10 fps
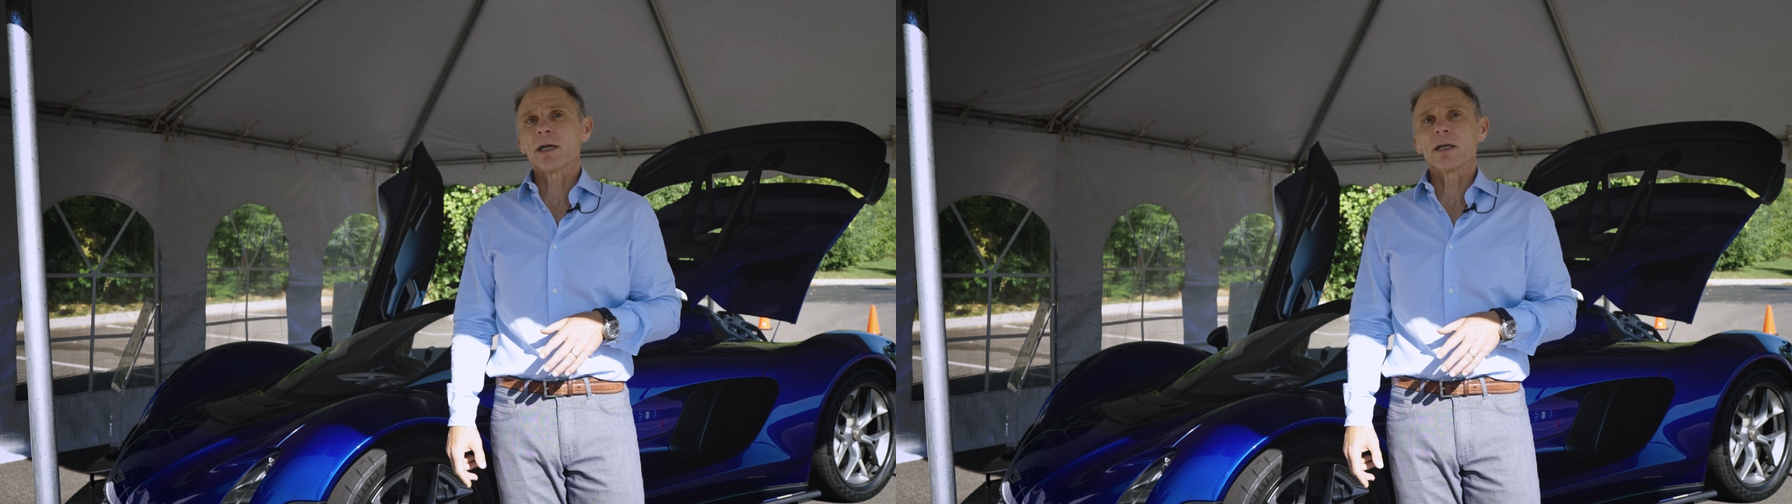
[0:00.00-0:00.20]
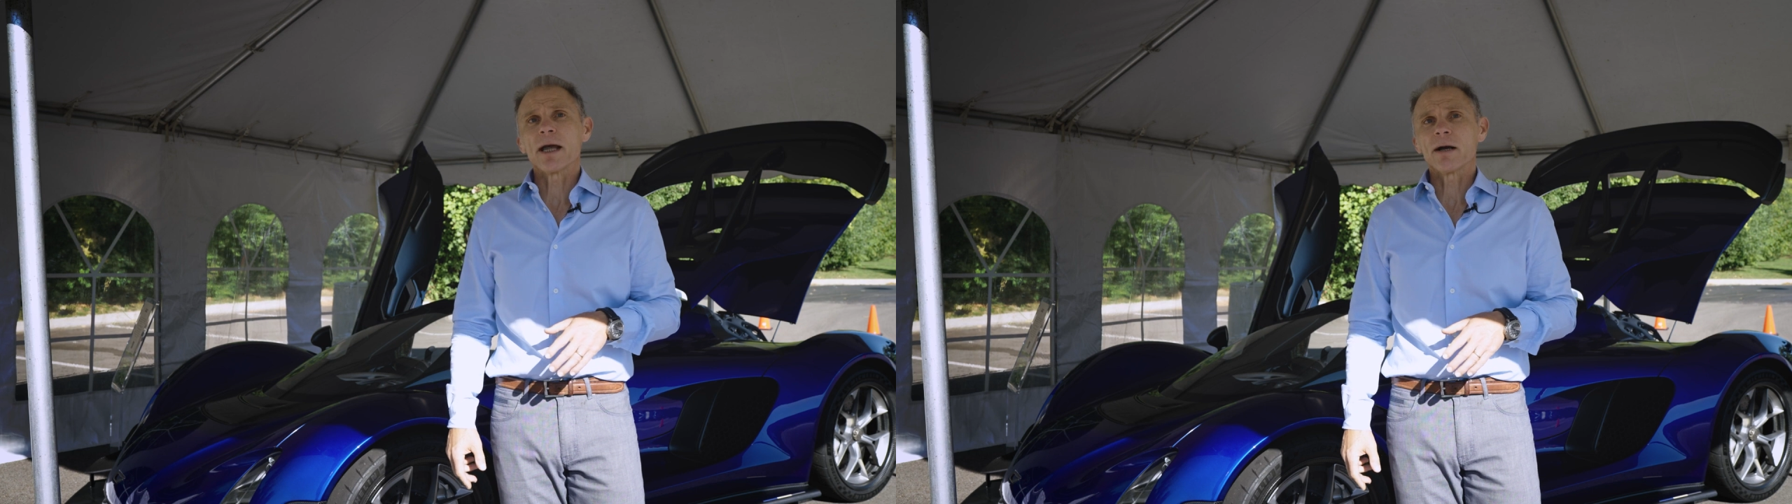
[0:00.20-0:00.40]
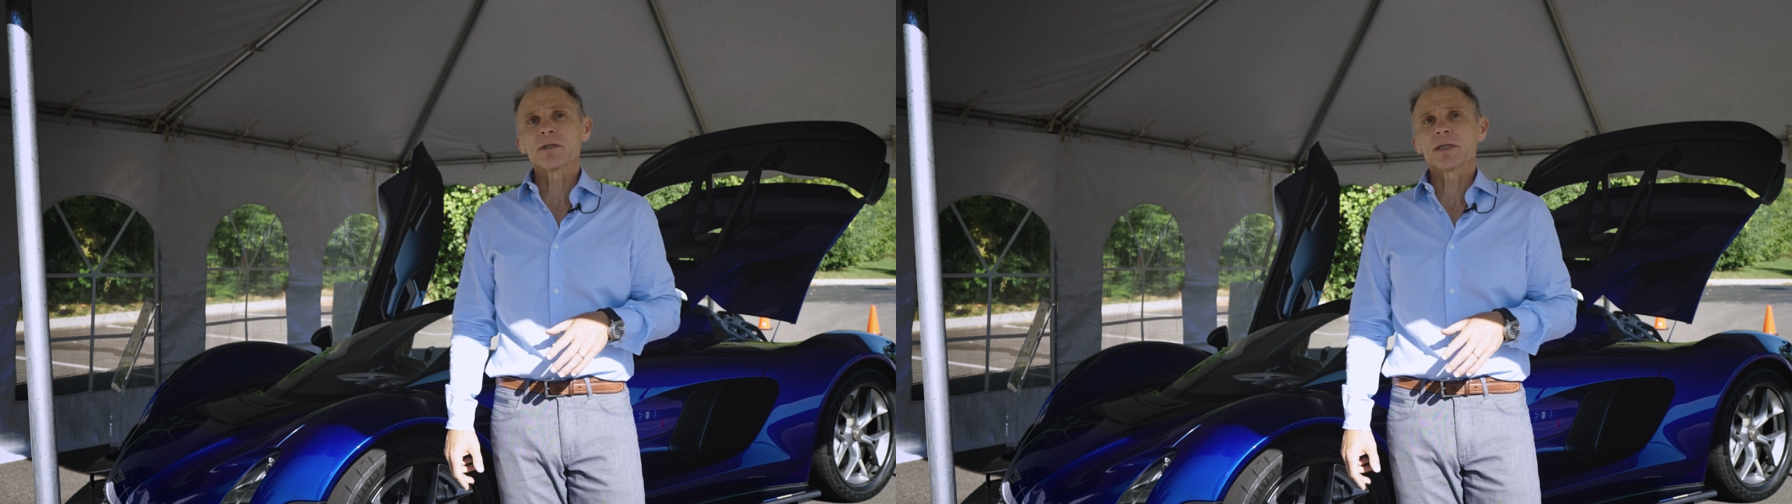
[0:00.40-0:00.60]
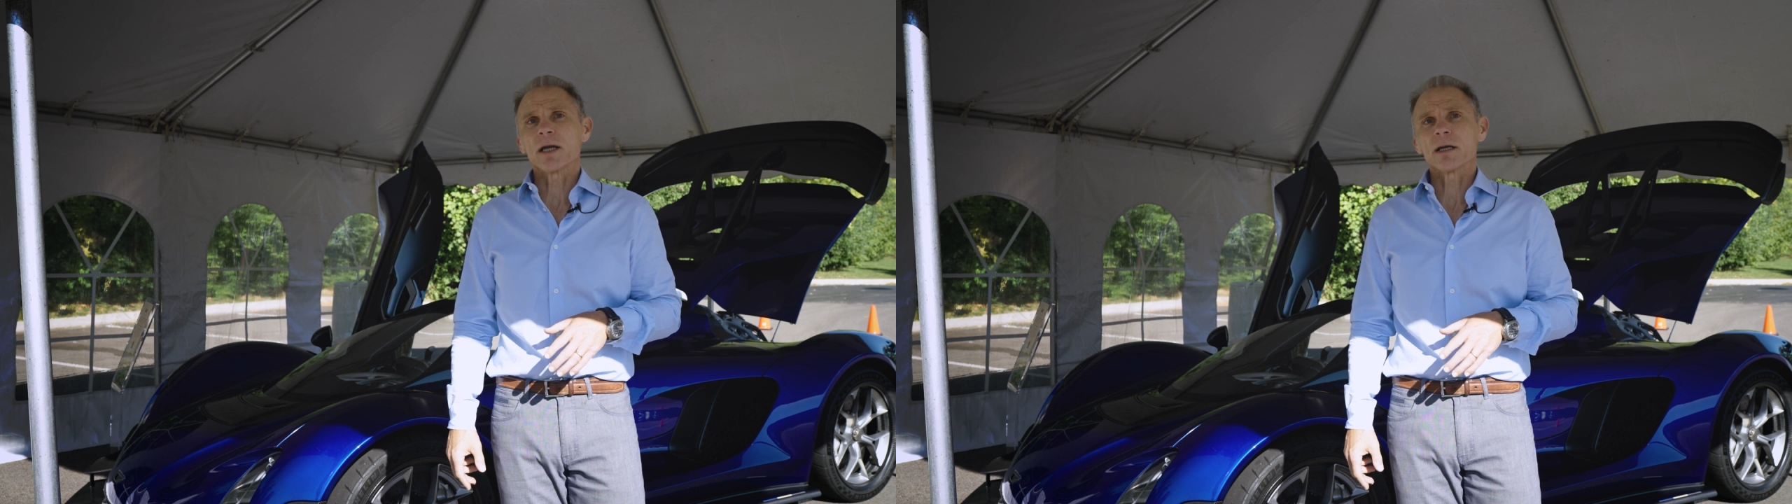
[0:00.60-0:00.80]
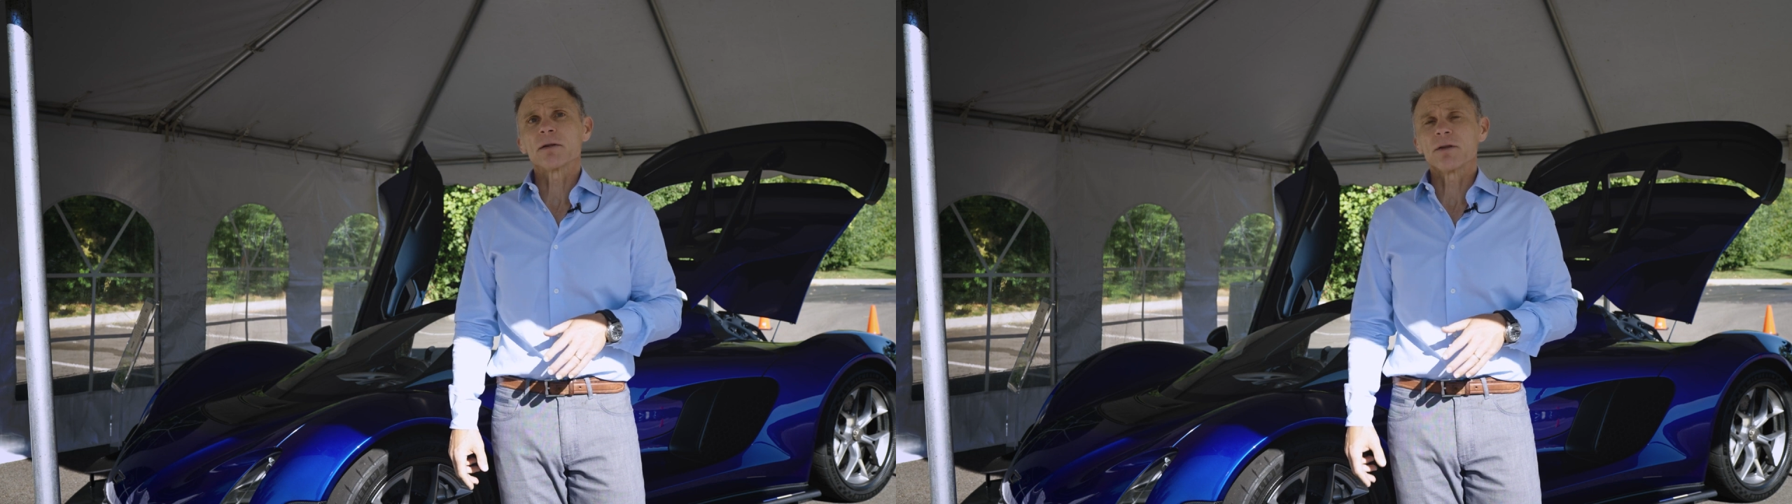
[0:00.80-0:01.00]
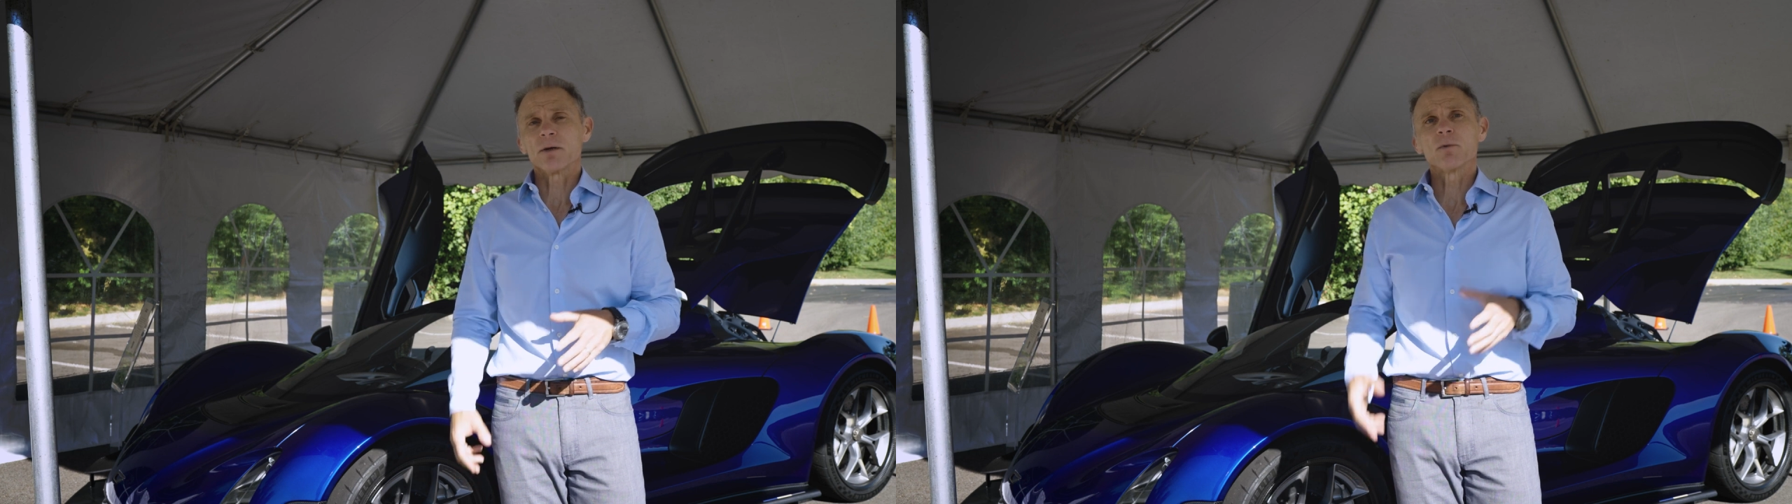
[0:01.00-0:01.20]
announcing that